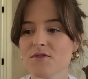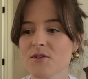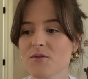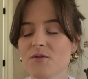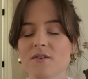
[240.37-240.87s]

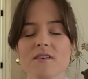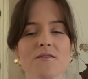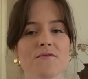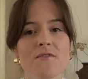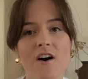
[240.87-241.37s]
you
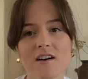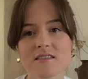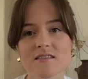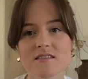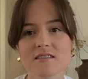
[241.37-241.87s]

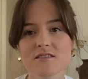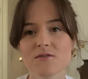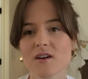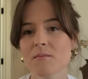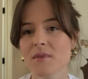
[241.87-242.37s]
fonts
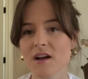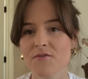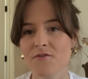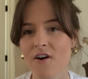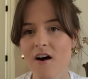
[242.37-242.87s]
you can pick
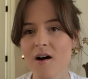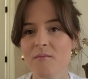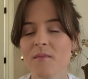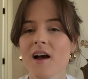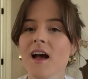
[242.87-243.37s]

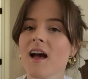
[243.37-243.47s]
from.